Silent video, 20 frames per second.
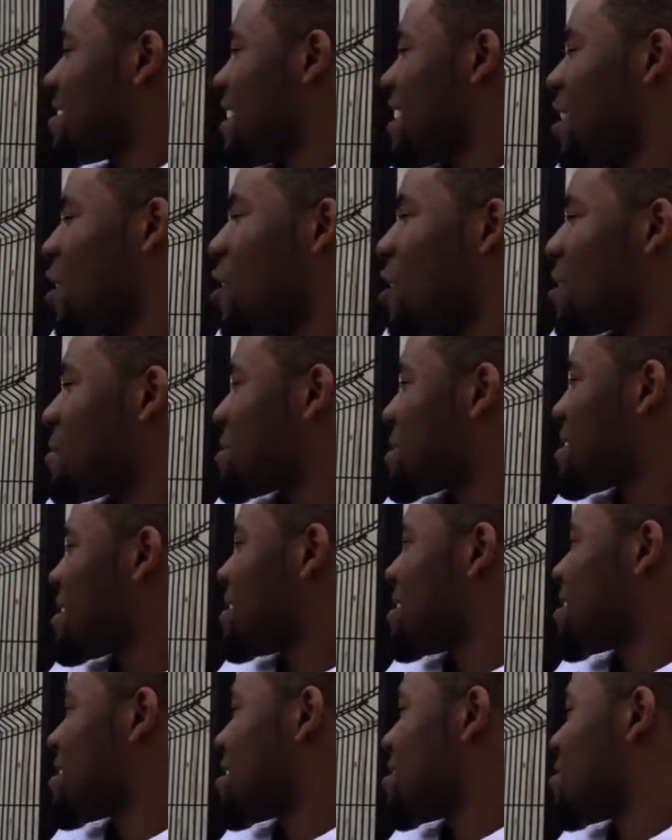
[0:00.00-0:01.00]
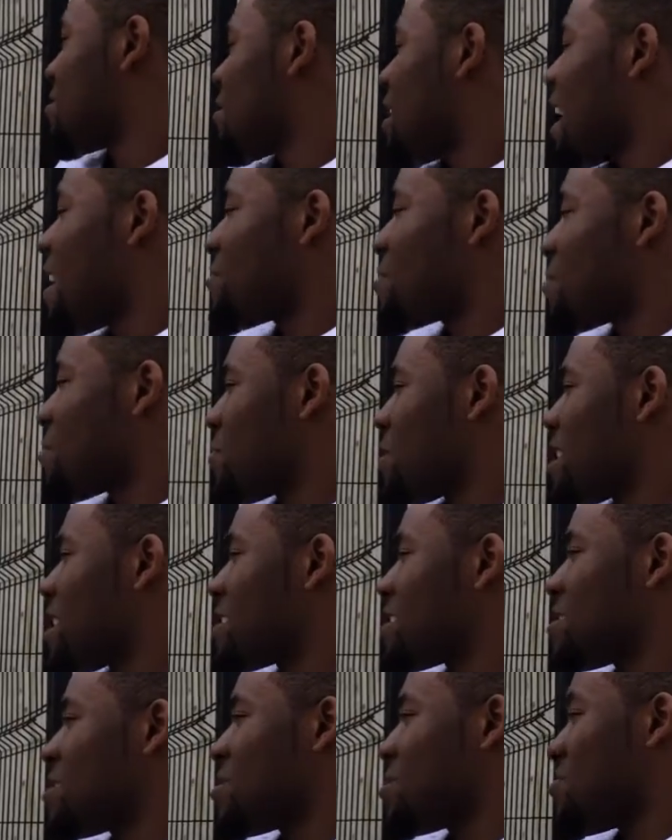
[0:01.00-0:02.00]
like off season or after
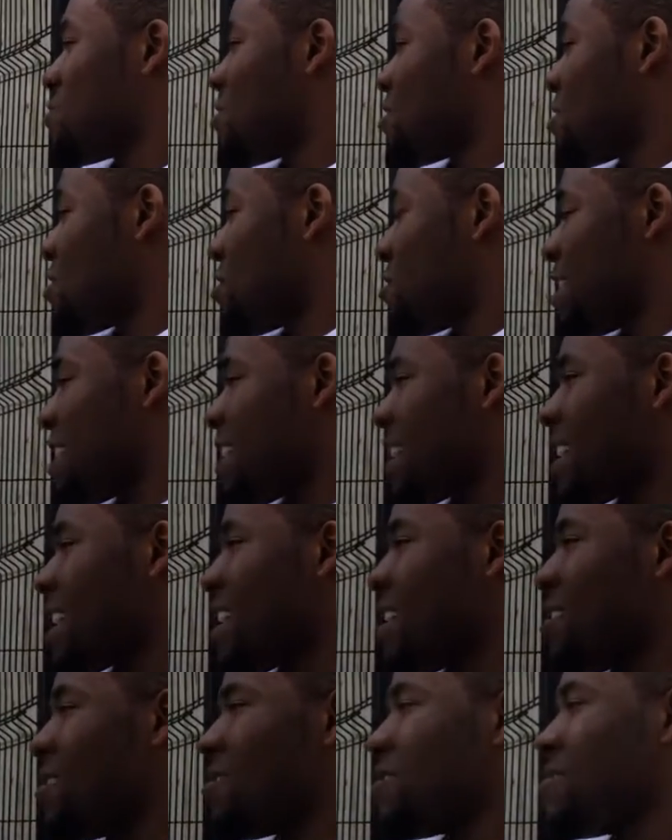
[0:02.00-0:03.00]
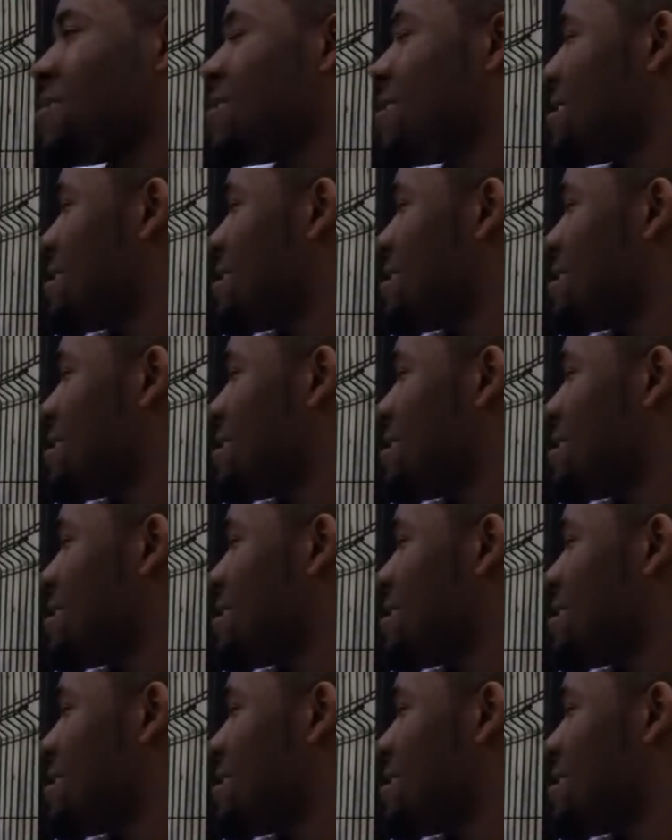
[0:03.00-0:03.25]
practice. We all go hang out,